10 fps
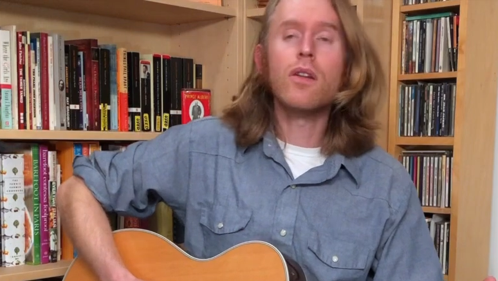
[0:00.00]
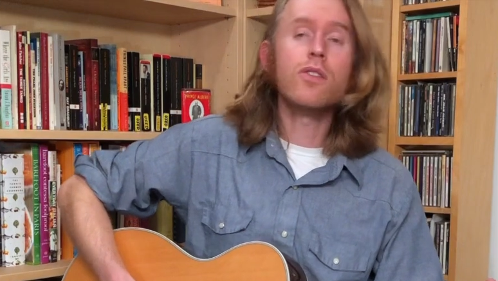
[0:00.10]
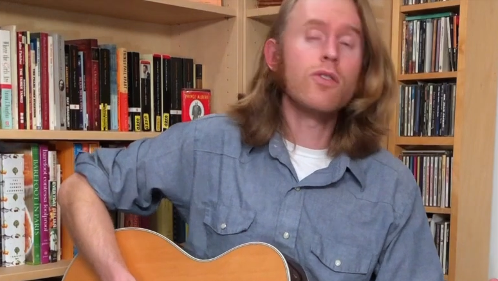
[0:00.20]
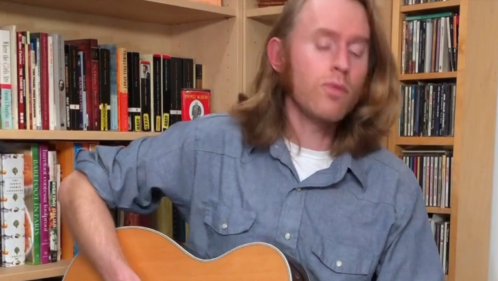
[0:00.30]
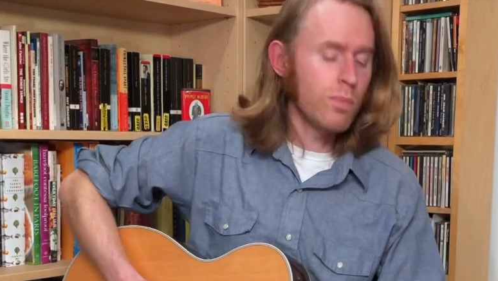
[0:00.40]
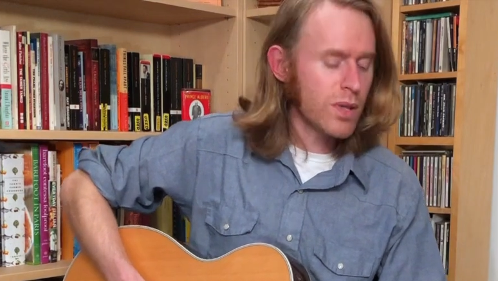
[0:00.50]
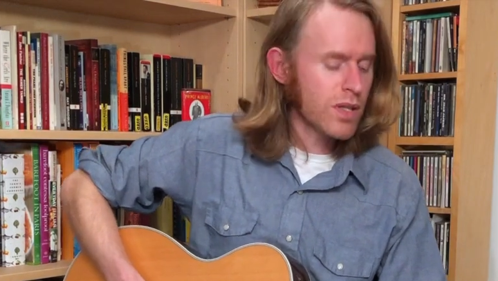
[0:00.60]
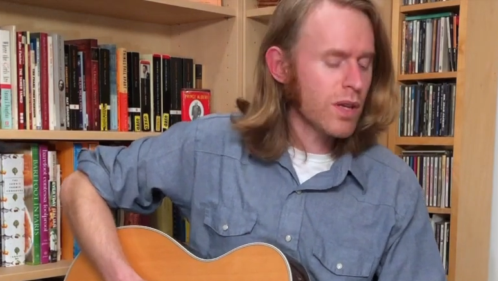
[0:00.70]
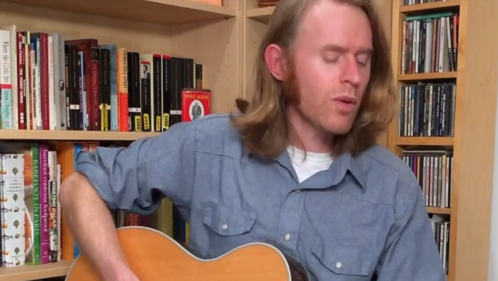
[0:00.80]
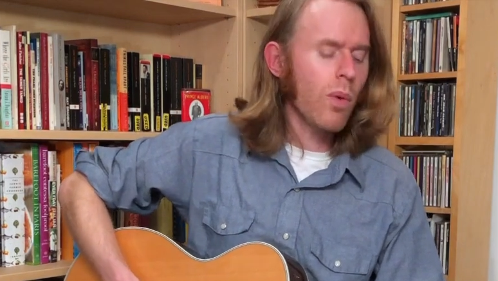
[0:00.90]
too
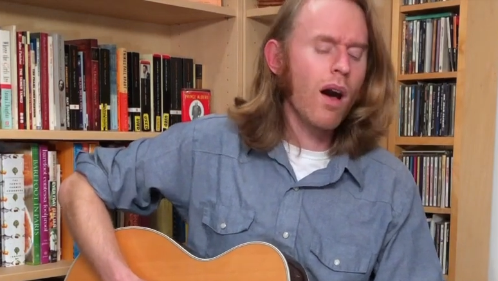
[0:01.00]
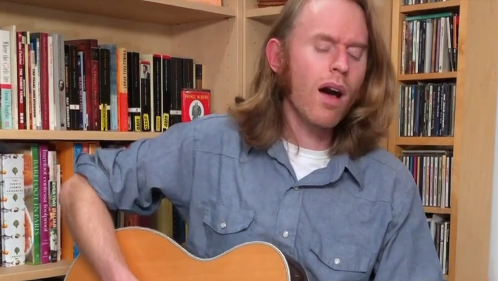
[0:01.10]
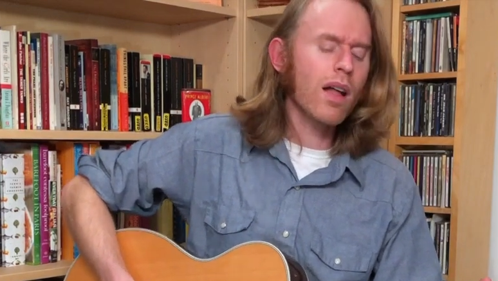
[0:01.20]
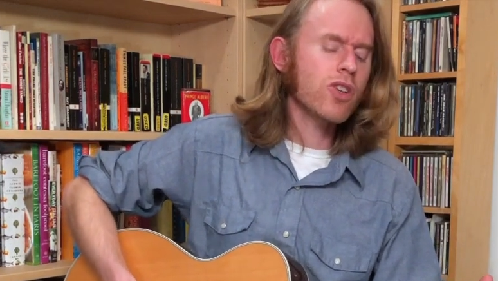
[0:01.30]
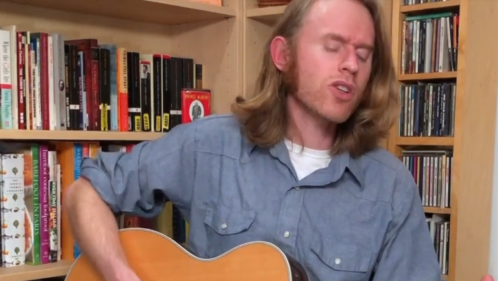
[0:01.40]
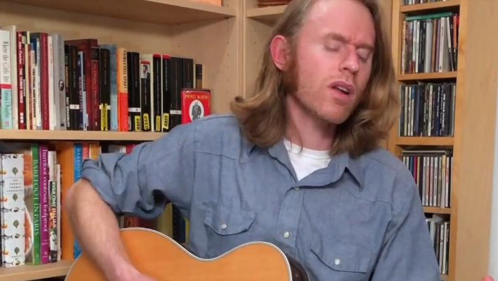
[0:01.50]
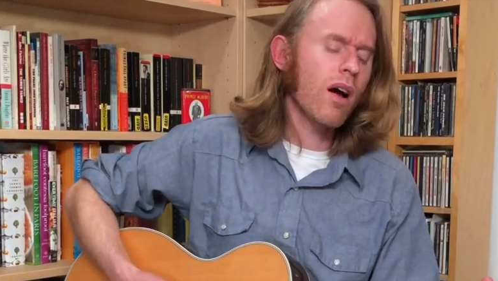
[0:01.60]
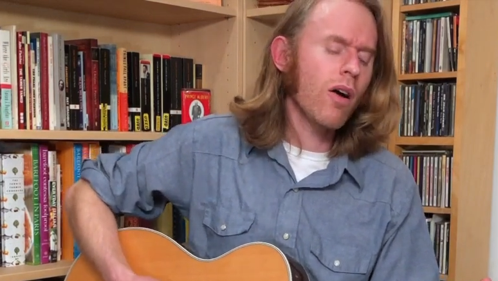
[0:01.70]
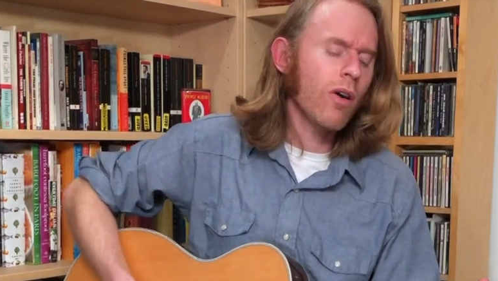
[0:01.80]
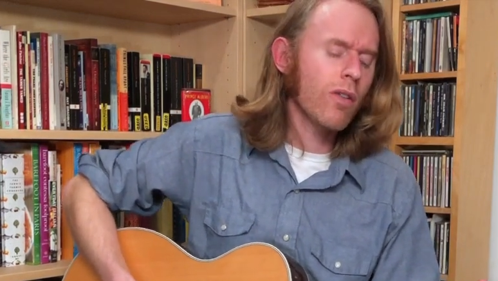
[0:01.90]
busy watching
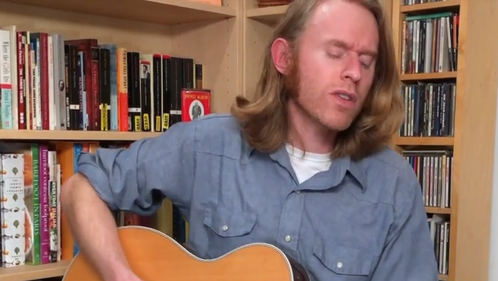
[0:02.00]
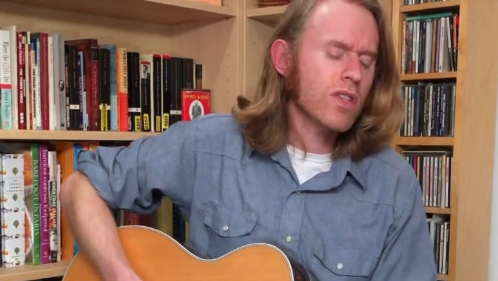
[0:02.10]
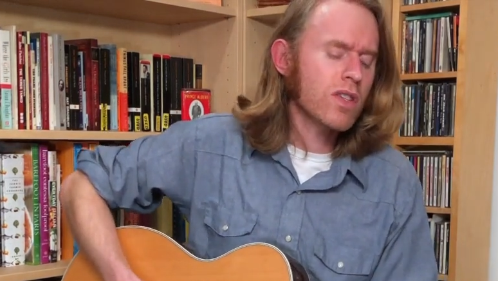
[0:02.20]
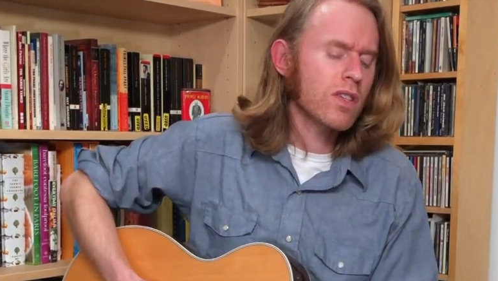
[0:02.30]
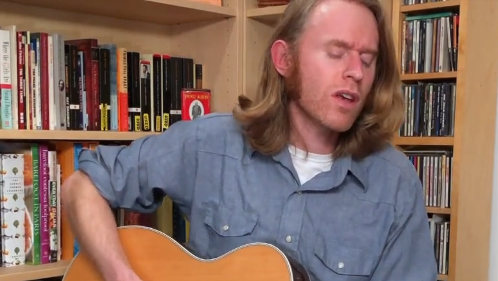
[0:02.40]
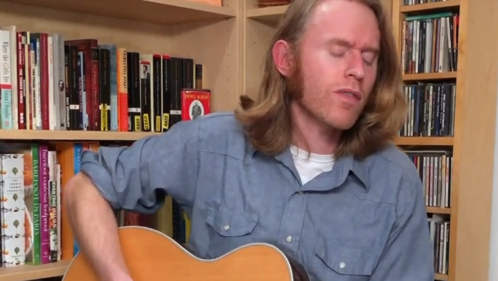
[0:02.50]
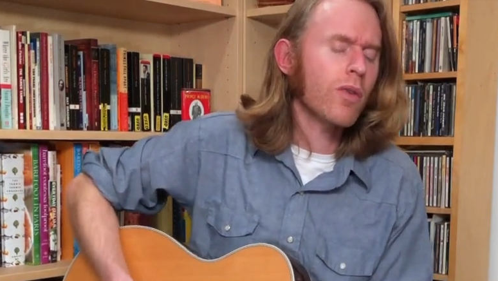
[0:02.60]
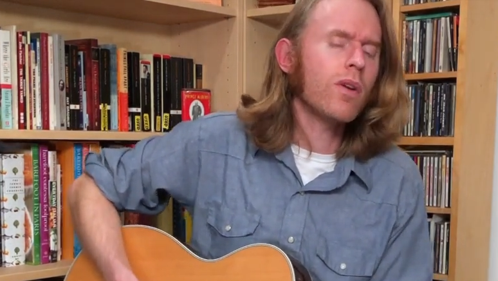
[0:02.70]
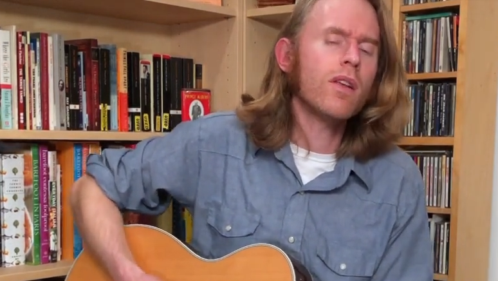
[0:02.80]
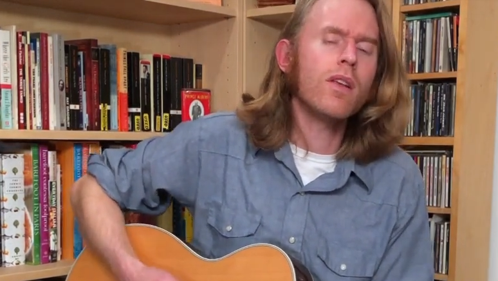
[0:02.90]
all the
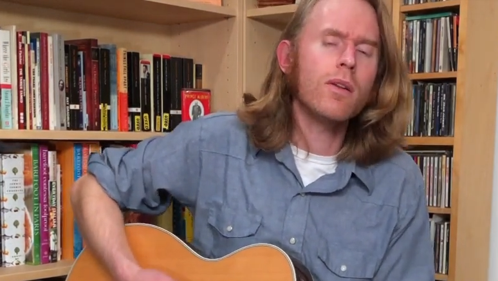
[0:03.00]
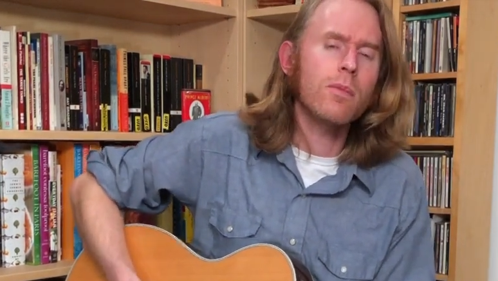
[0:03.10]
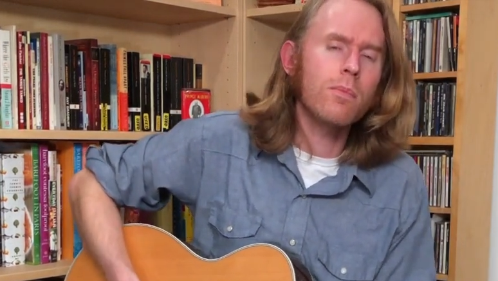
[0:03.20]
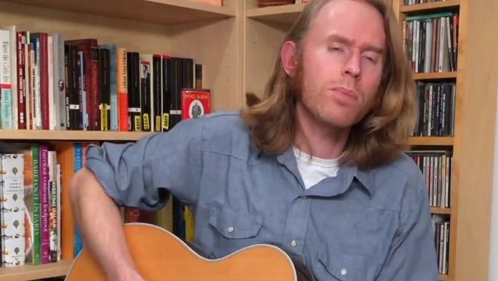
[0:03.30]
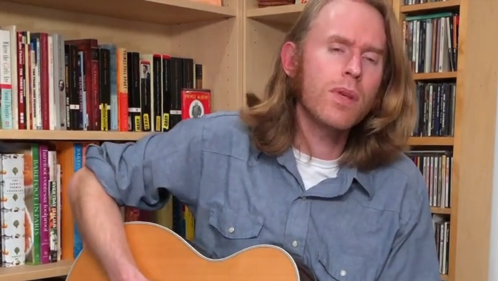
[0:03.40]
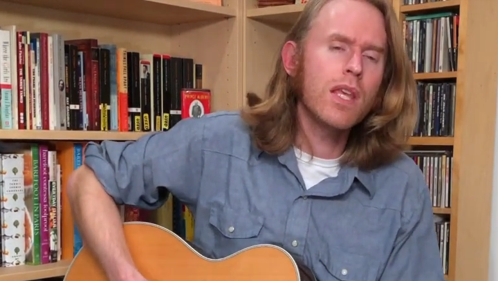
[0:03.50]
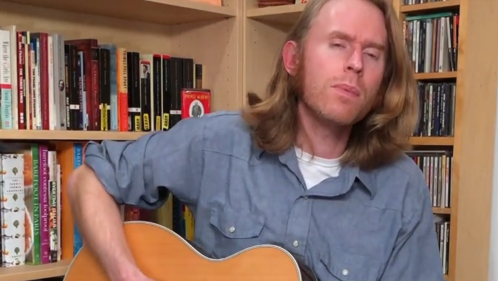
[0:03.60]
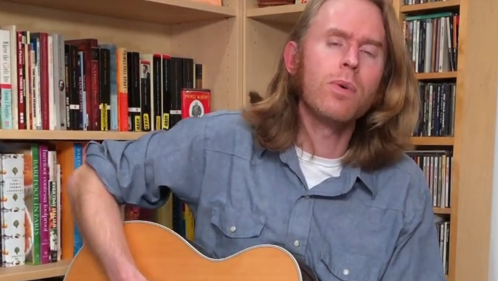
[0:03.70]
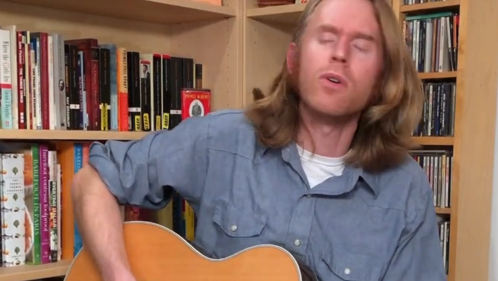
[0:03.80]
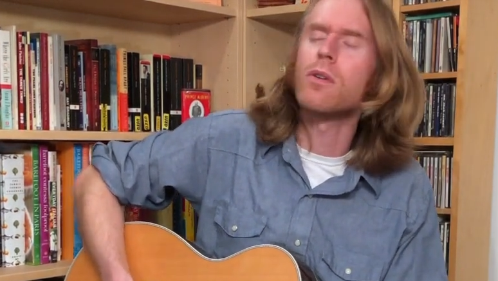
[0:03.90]
suffering
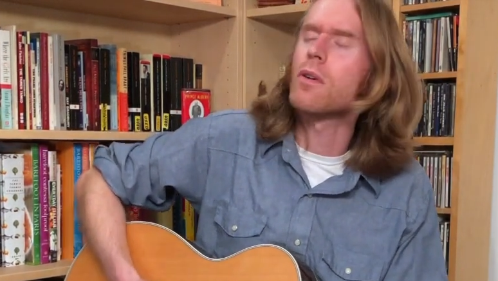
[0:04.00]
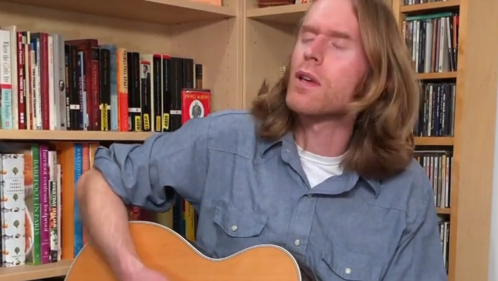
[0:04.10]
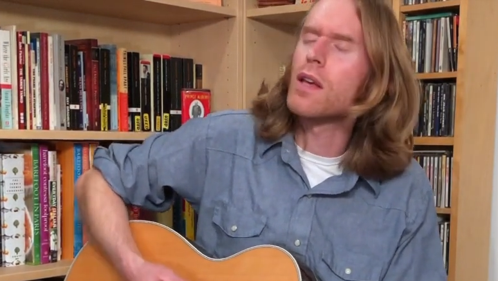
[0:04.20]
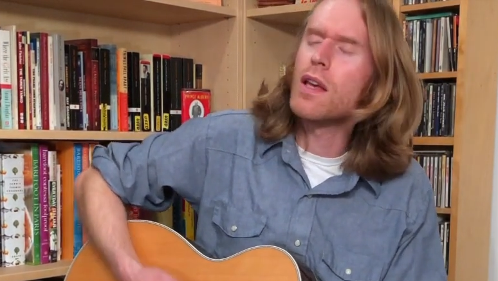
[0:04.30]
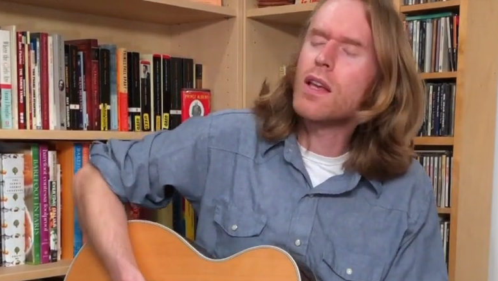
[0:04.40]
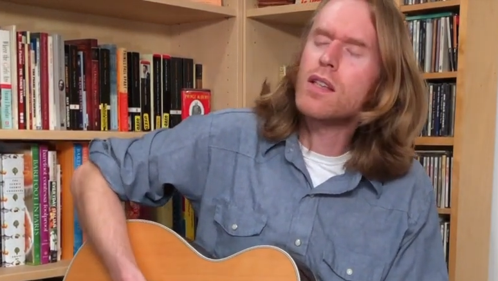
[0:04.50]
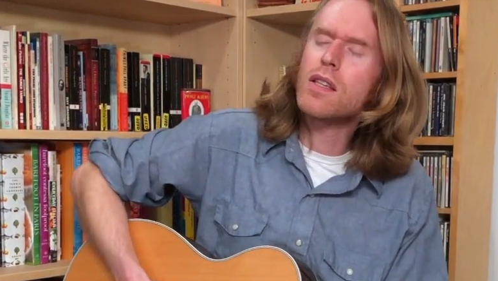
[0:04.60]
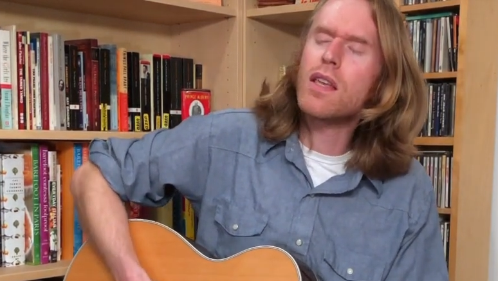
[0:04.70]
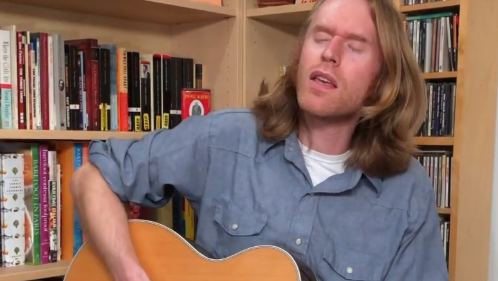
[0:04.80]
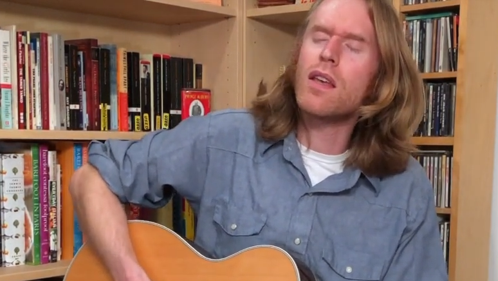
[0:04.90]
people
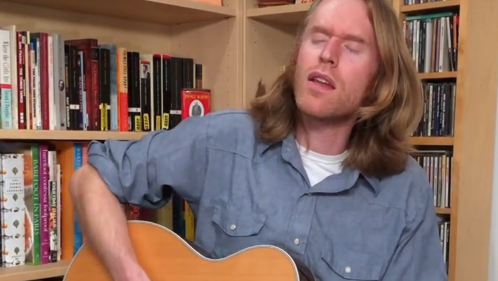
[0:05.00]
get